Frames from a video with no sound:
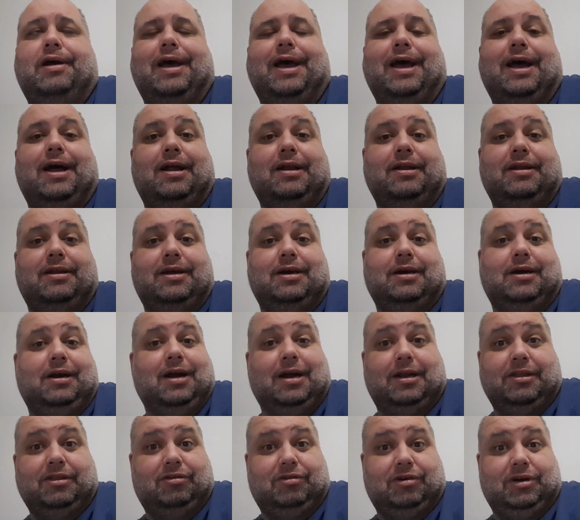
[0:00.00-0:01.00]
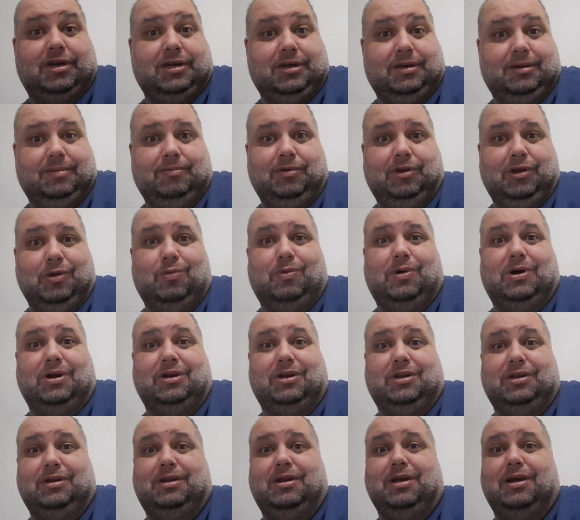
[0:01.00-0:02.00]
and the country you
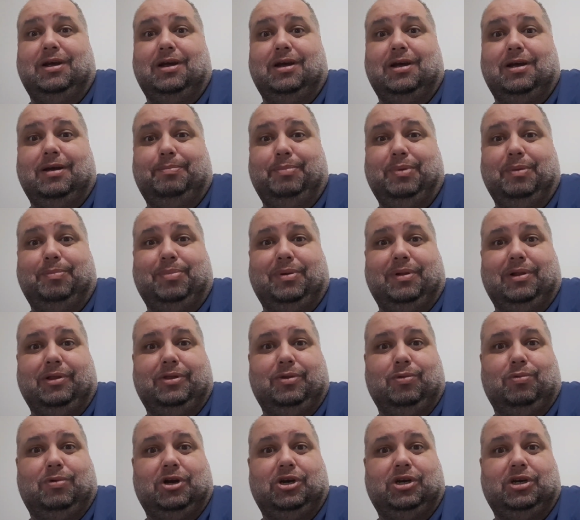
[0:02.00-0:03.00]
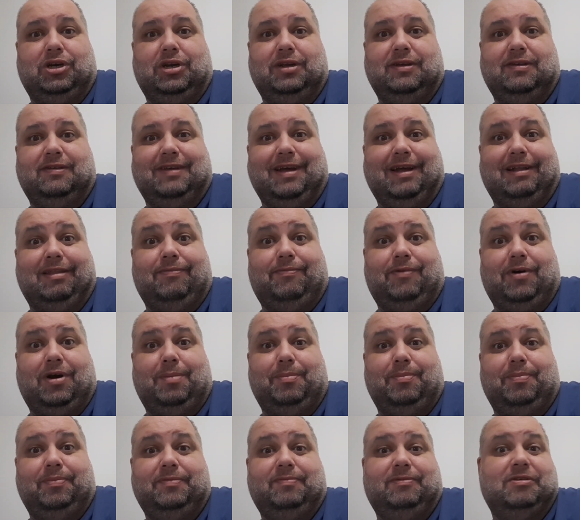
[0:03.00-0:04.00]
want the people to watch this ad
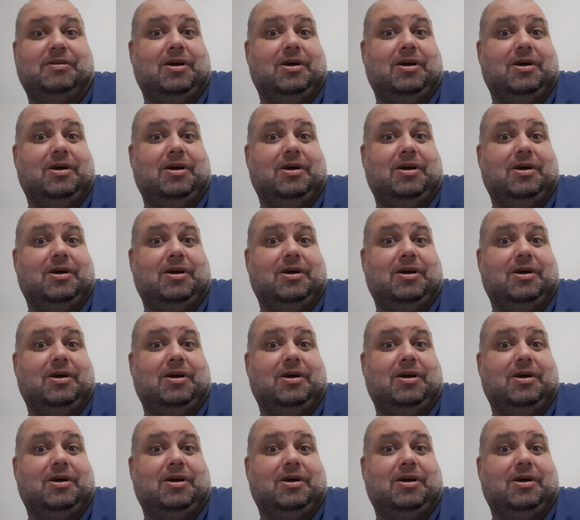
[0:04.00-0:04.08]
from.